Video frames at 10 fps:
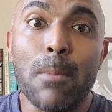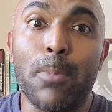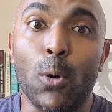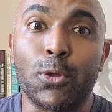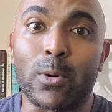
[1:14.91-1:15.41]

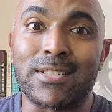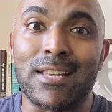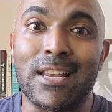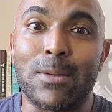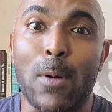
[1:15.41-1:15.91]
both who are
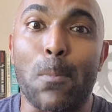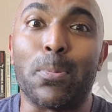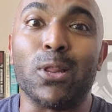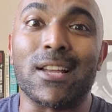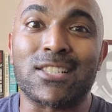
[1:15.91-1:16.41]
sitting at
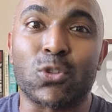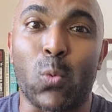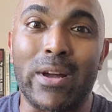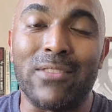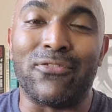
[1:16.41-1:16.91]
about plus
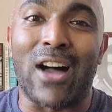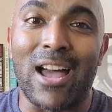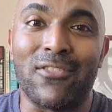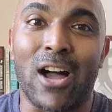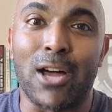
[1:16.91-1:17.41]

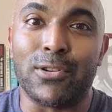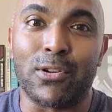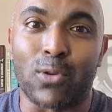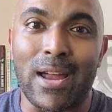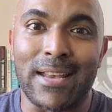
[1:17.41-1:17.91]

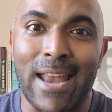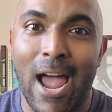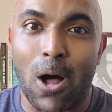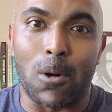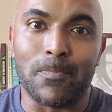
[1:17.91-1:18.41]
2,500 right
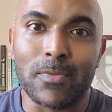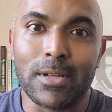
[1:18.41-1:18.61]
now.